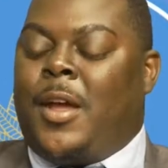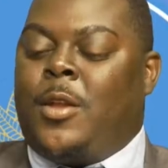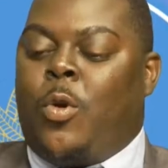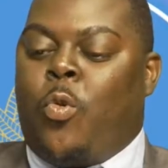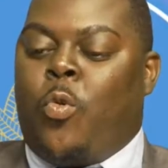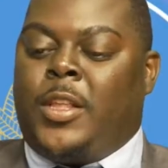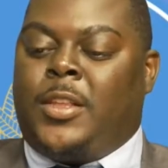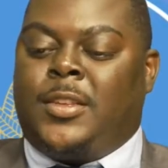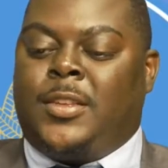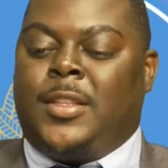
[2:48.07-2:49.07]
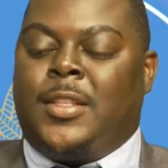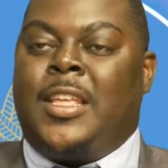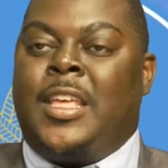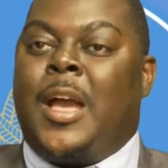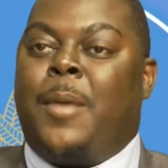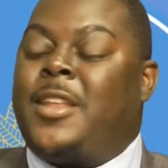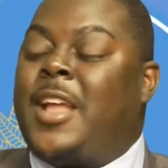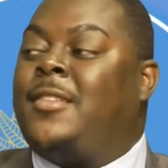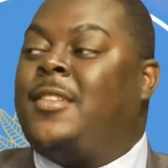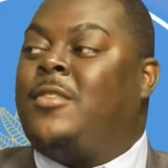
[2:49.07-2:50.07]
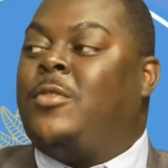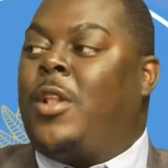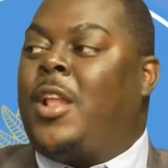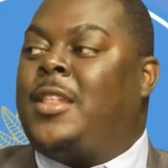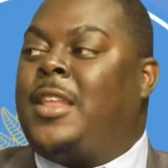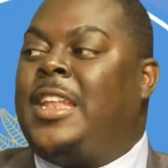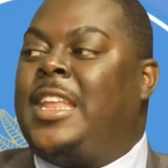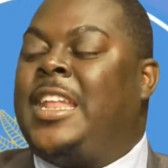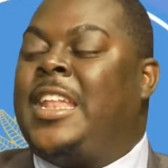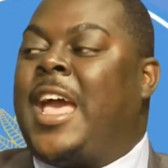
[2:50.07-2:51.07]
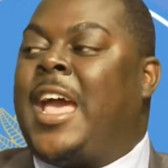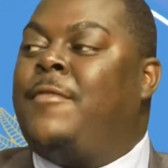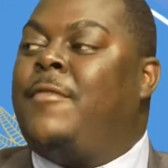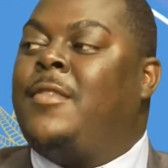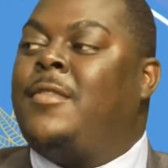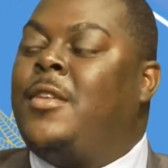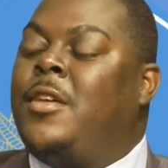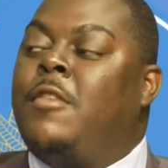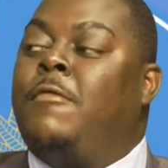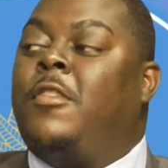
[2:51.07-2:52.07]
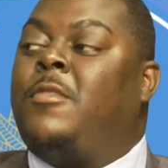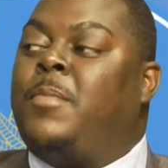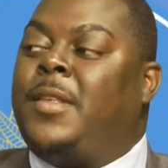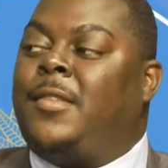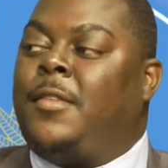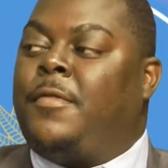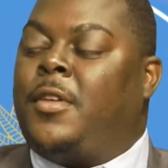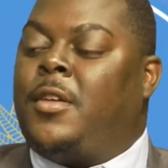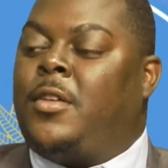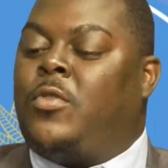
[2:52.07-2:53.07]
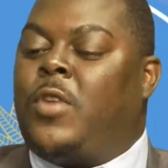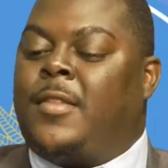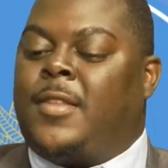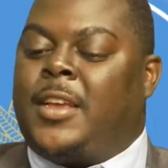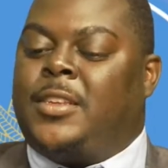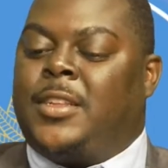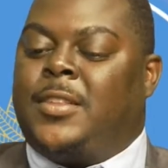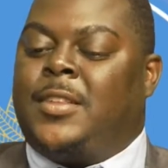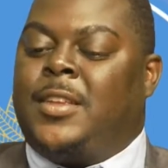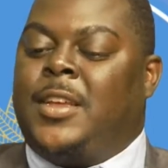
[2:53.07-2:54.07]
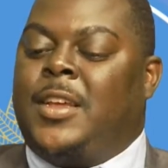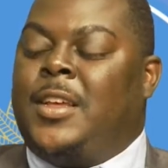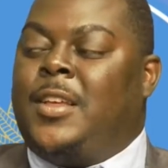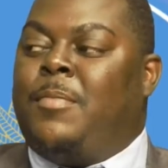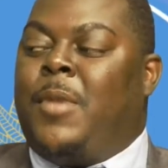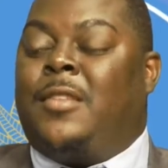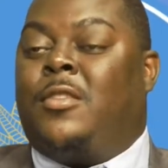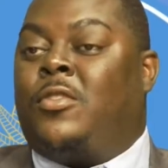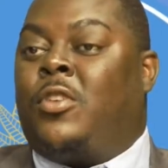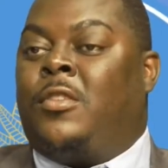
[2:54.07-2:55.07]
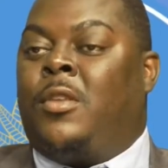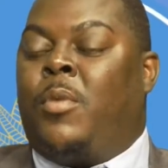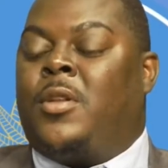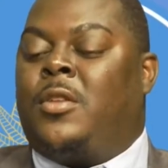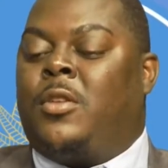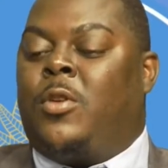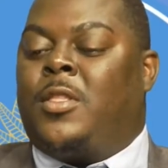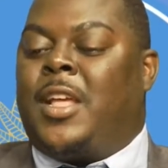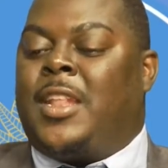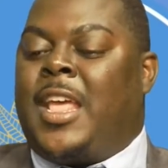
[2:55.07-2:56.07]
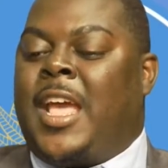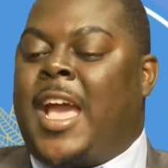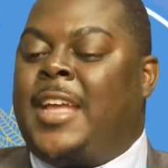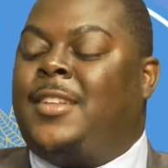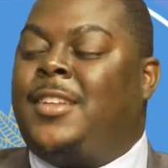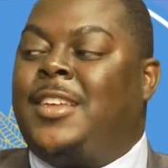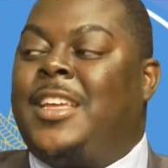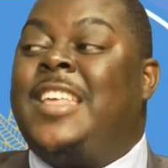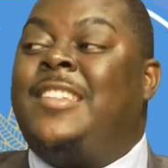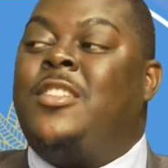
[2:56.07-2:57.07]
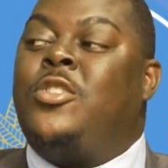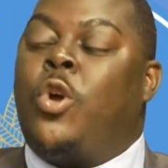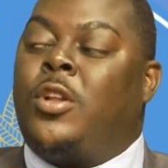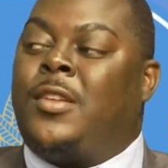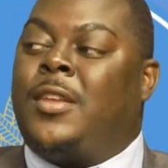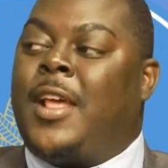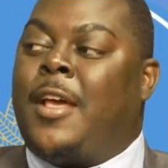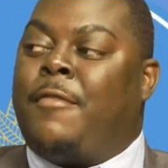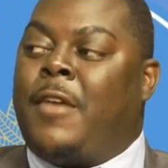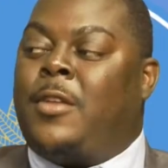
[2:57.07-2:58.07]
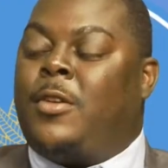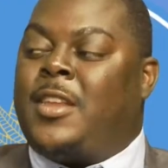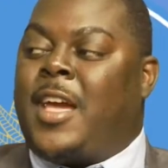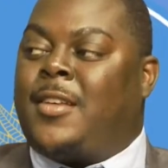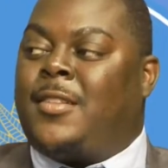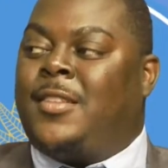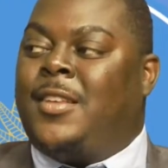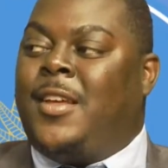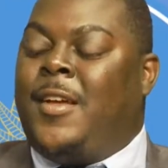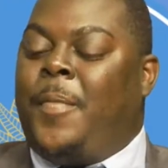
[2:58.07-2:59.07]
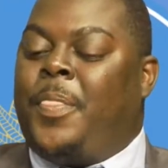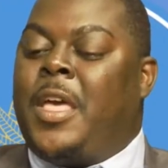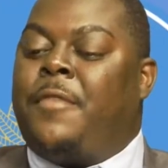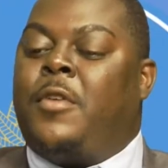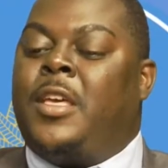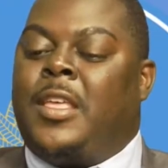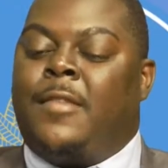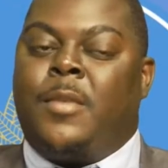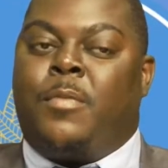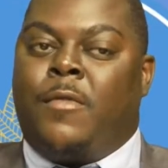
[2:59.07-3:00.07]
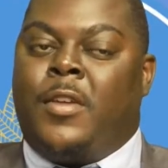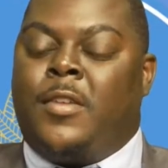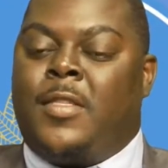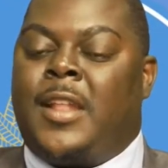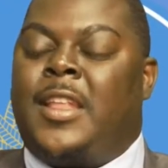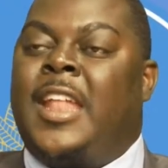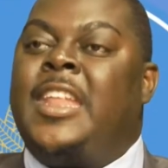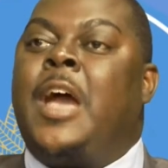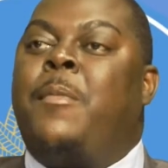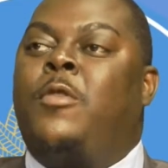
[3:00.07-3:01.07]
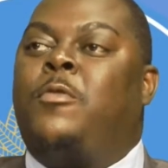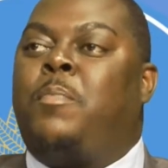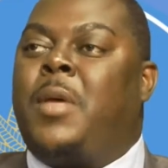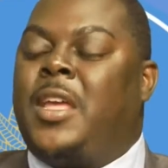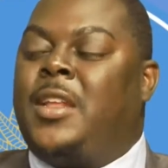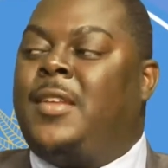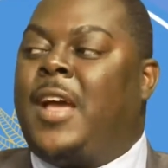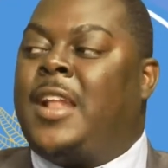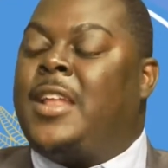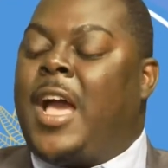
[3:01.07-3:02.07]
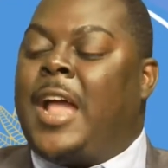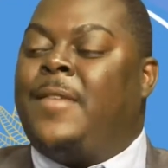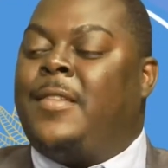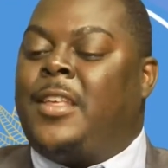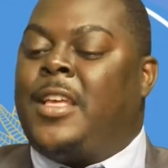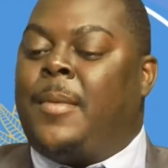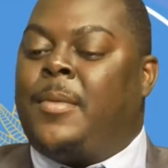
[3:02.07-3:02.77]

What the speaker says: under which income tax is collected in advance for specific transactions. But it's important to note that AIT is not a final tax. Therefore, it gives the provision that any amount paid under advanced income